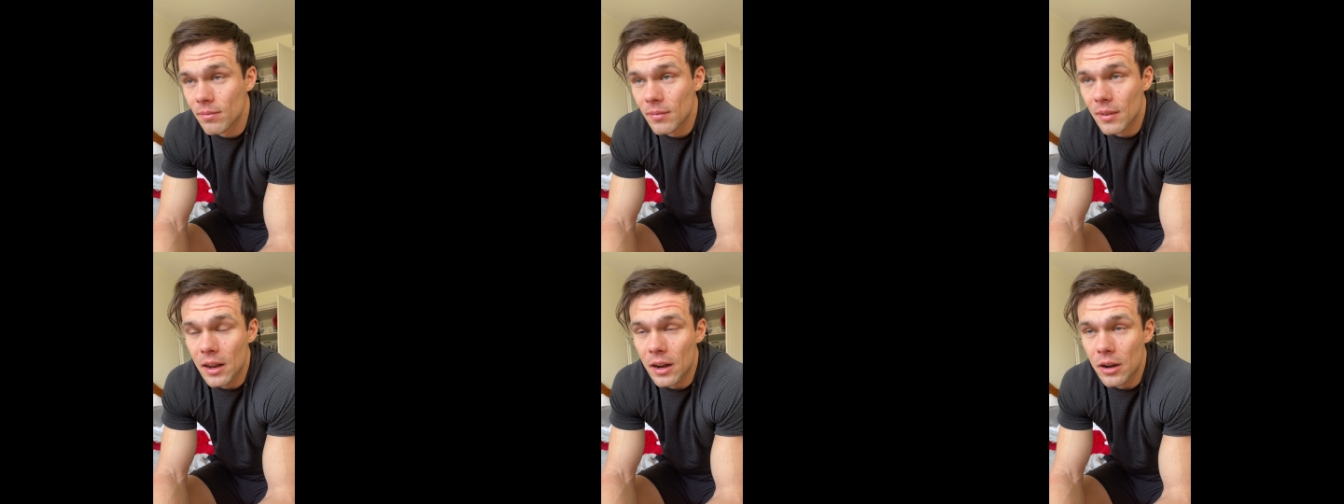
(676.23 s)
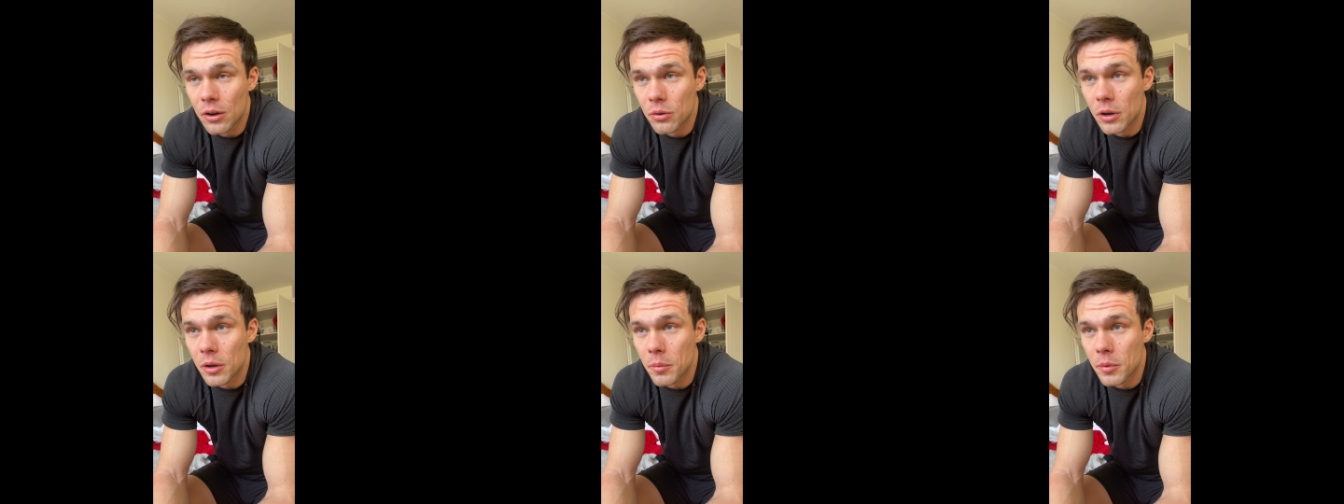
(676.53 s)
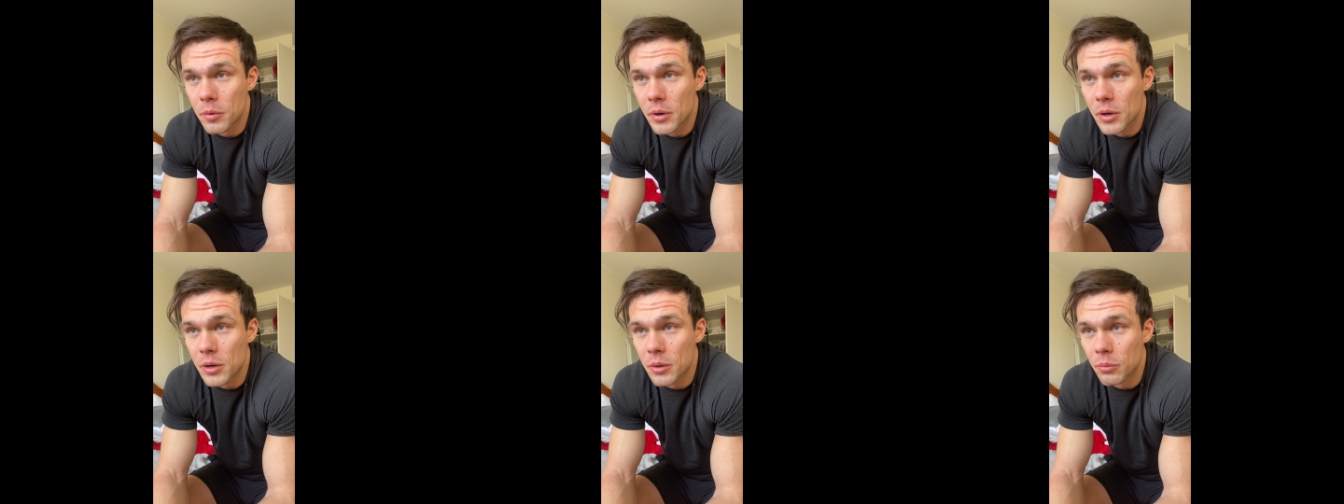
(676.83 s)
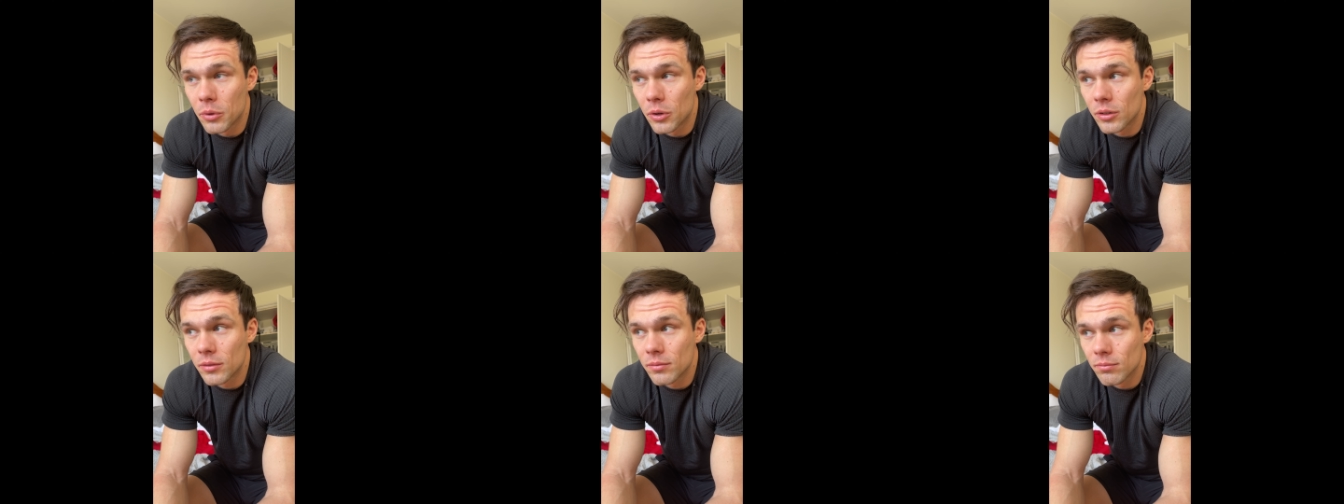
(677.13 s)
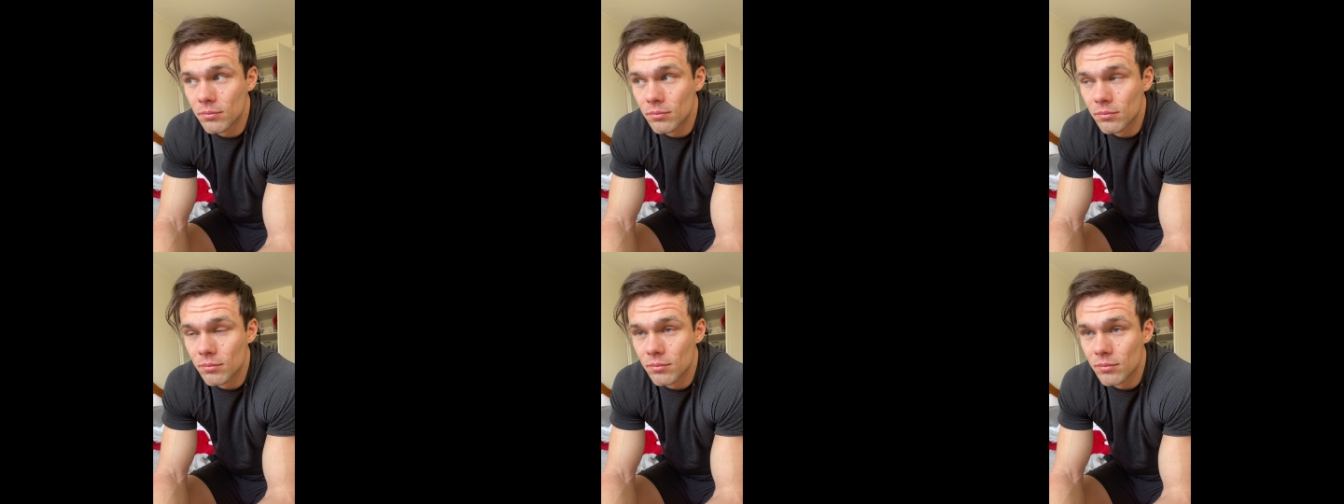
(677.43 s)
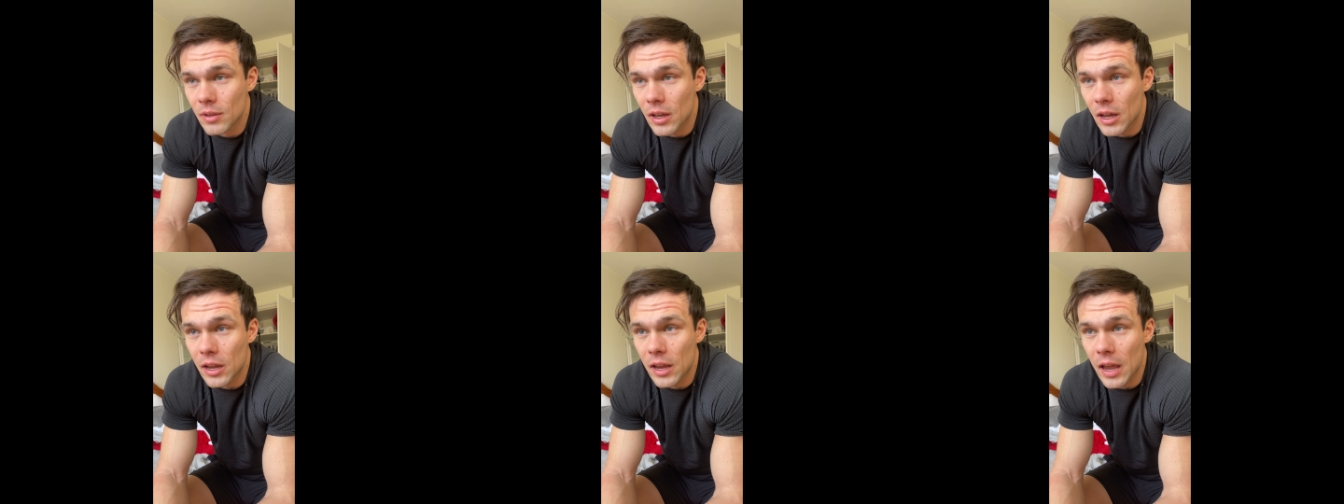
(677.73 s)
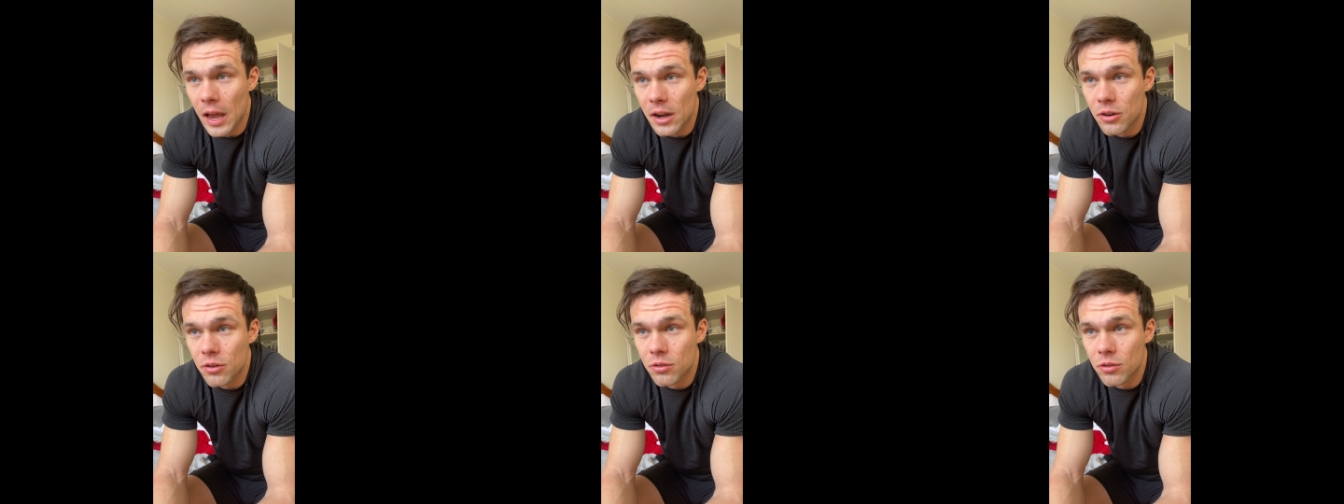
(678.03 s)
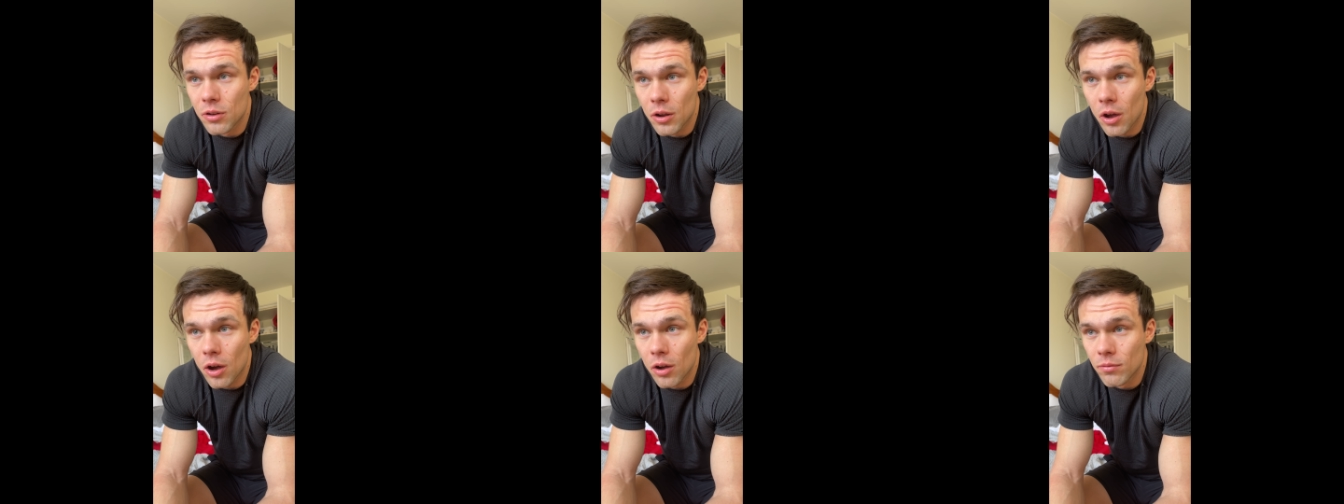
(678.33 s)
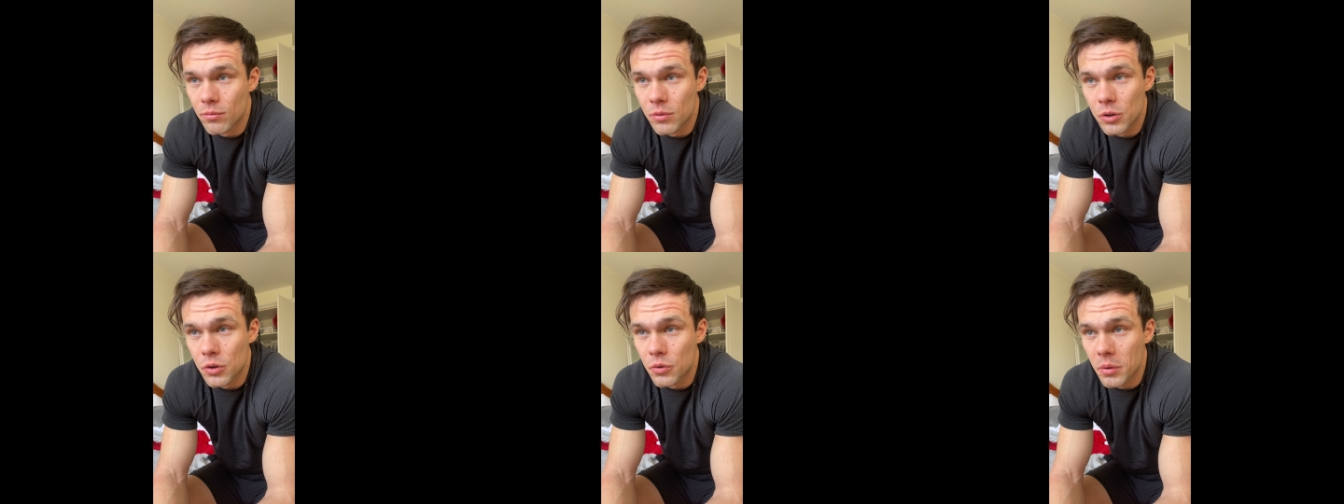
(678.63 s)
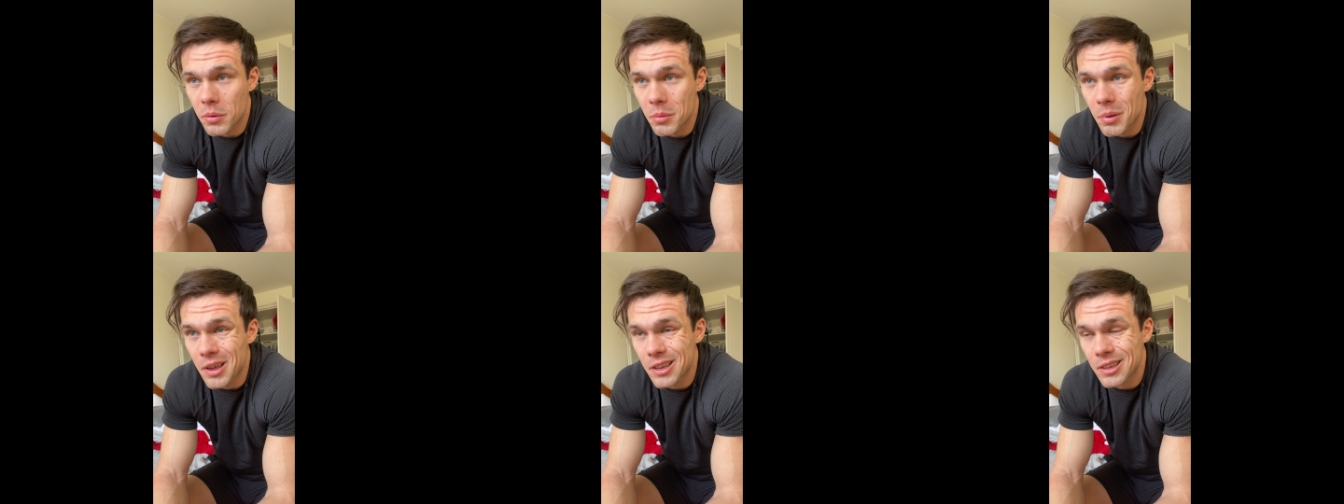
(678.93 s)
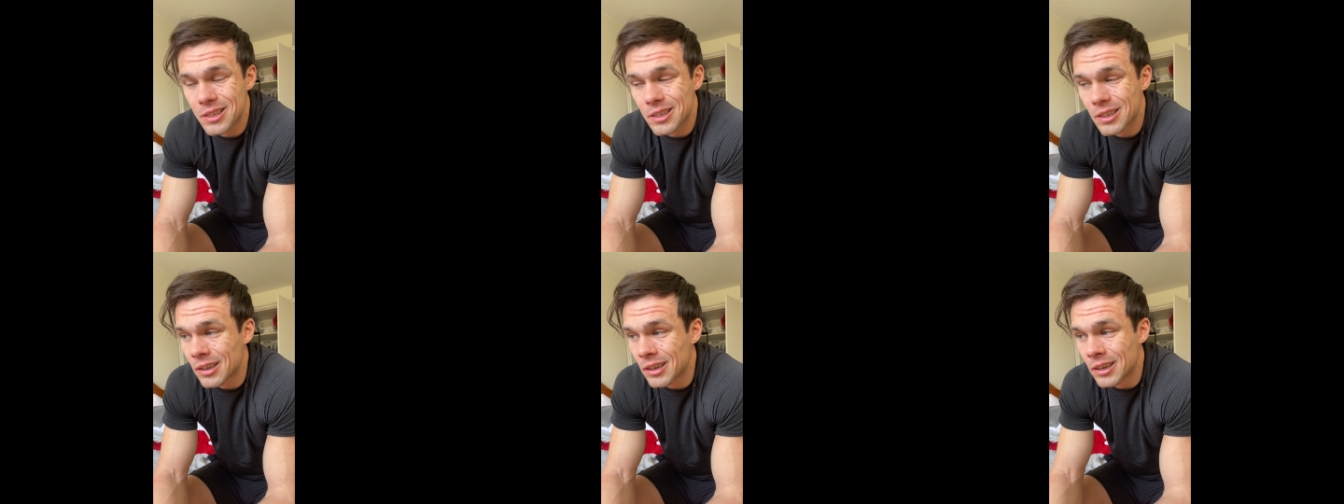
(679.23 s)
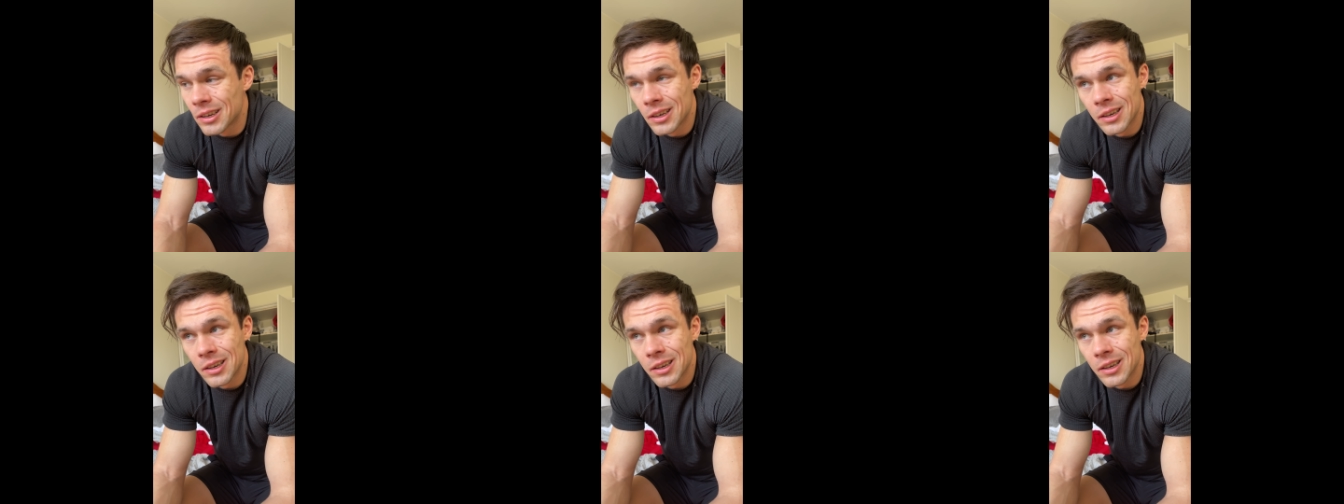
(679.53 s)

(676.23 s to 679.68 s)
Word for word: Can I do number 21? Can I get to three weeks?